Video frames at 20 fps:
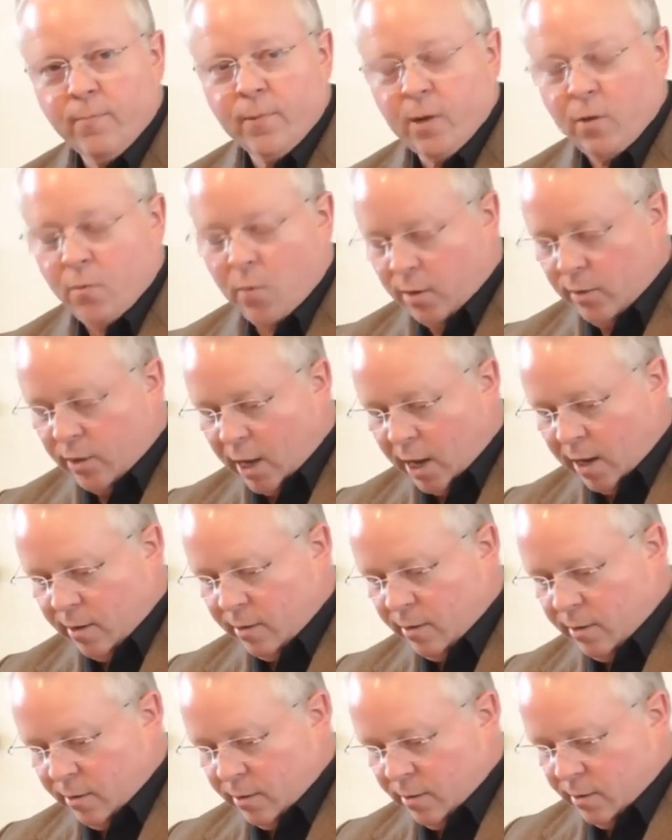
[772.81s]
when
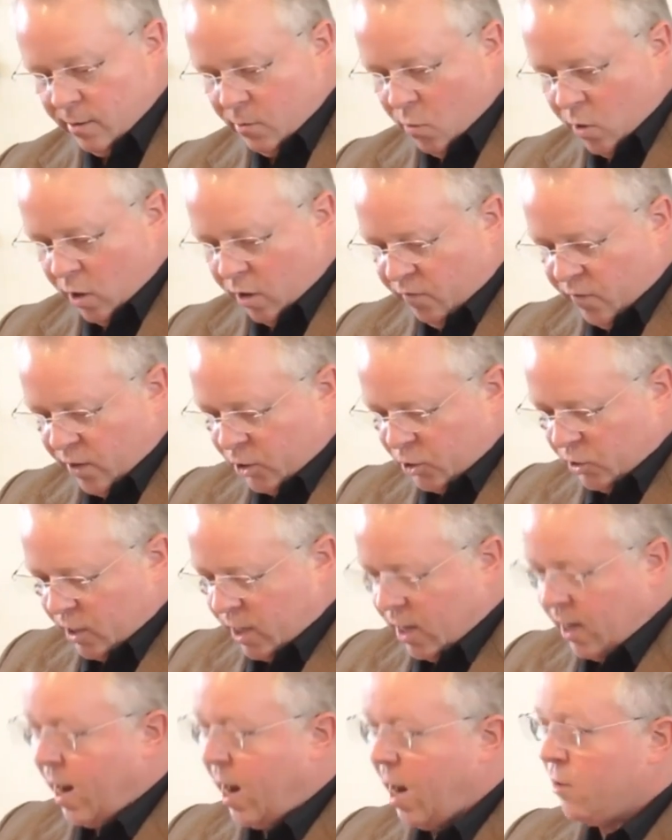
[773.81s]
they would
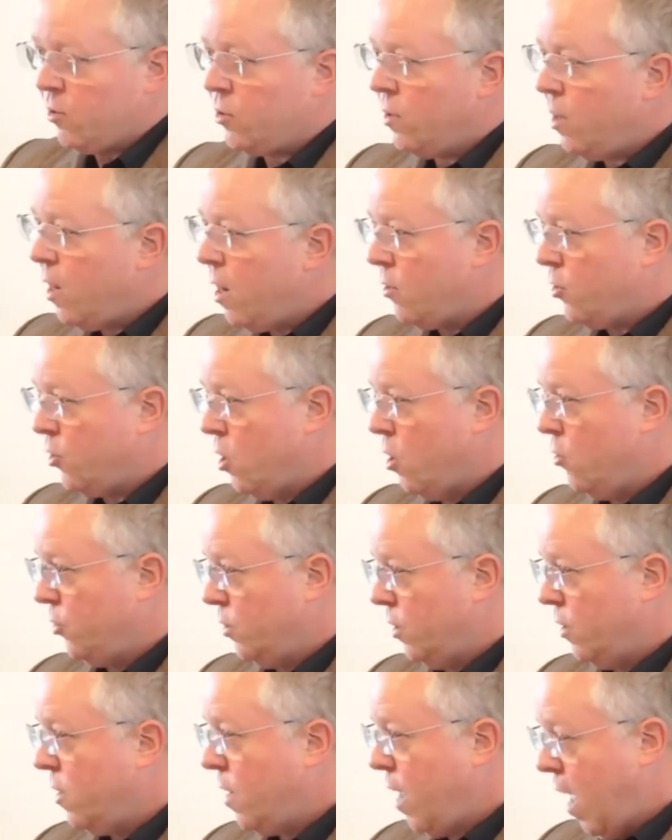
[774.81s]
officially announce their
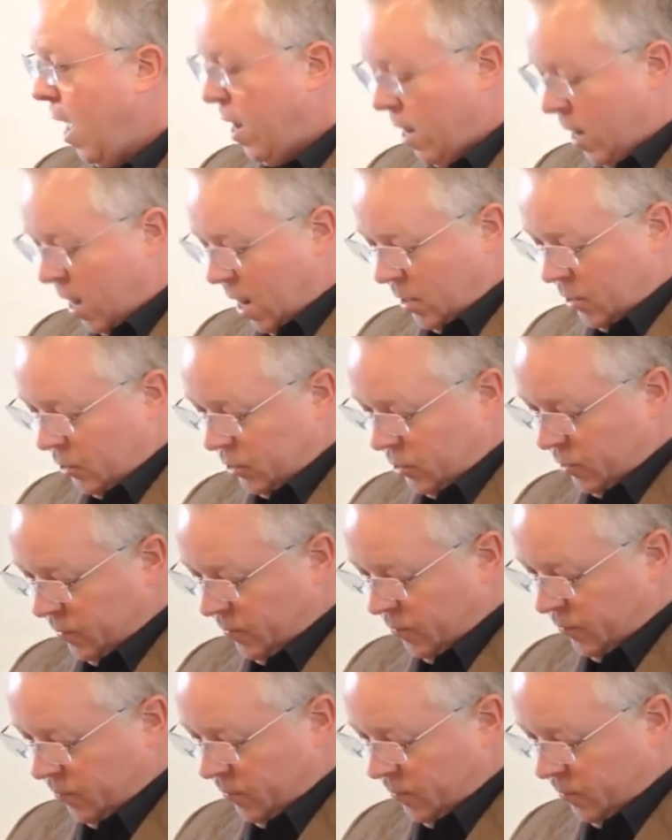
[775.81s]
chosen candidates.